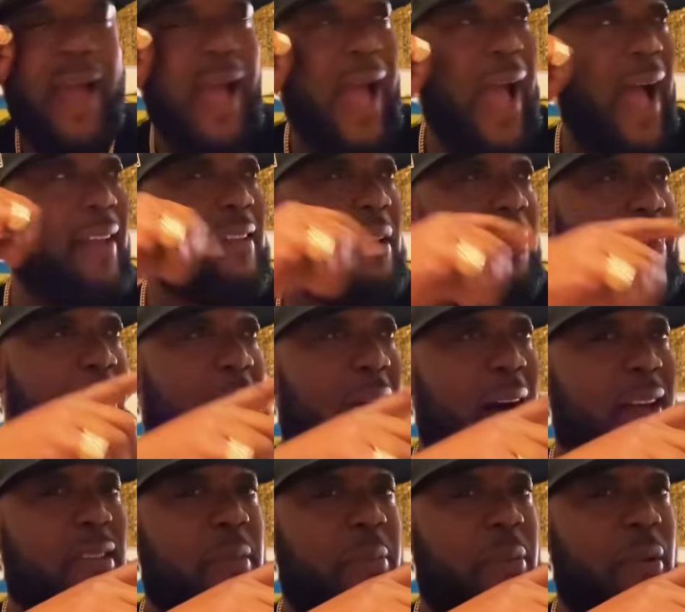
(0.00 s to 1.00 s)
How is it
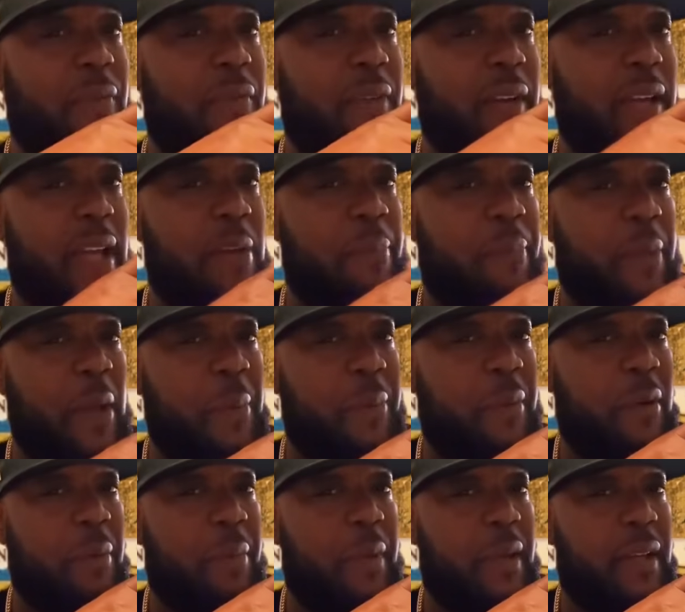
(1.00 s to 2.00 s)
possible for these
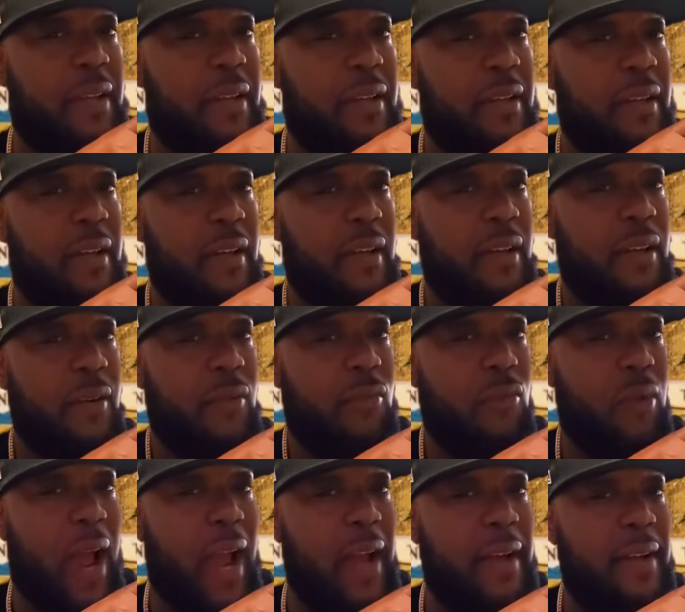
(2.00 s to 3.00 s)
people to be
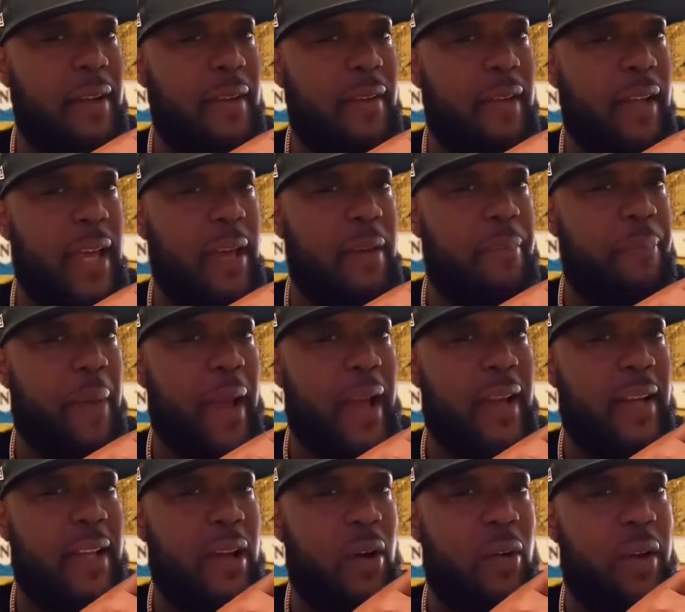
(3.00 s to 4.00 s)
writing
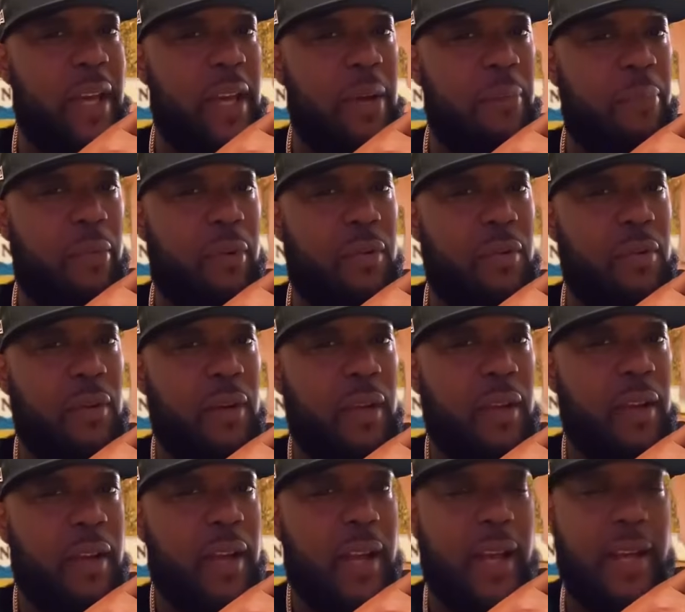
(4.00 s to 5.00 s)
Paleo Hebrew
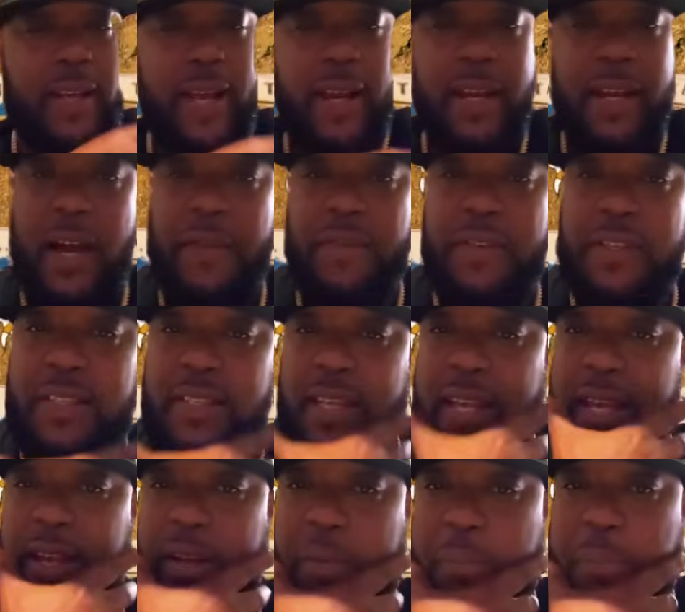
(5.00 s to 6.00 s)
and they never
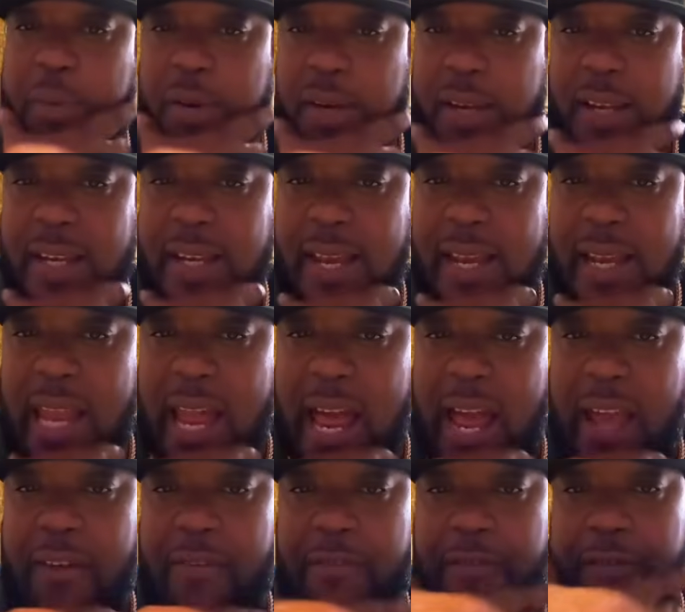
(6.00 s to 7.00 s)
seen a book in their
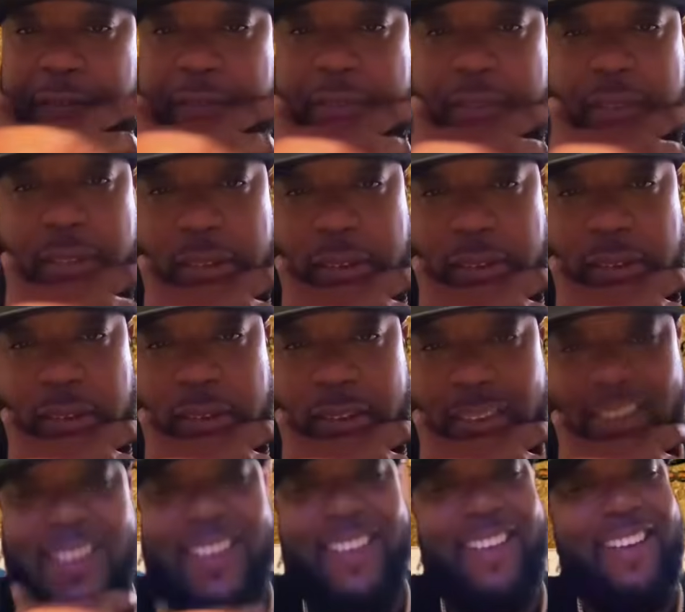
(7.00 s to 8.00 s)
life?
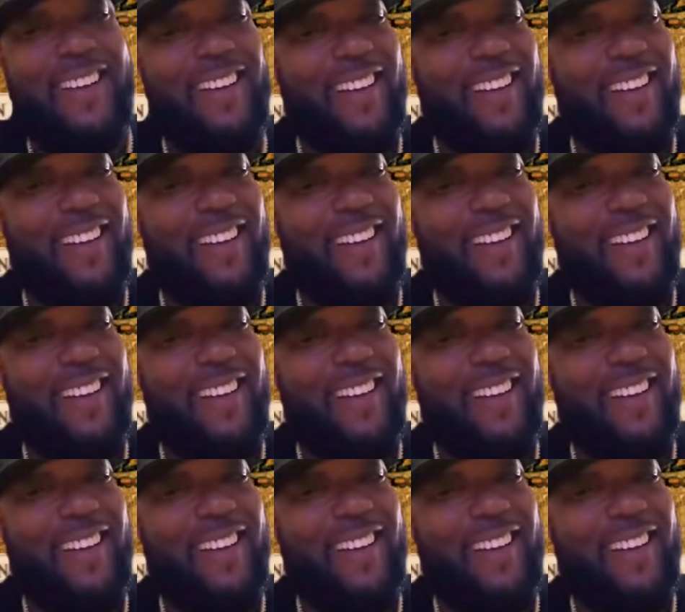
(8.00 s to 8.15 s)
Because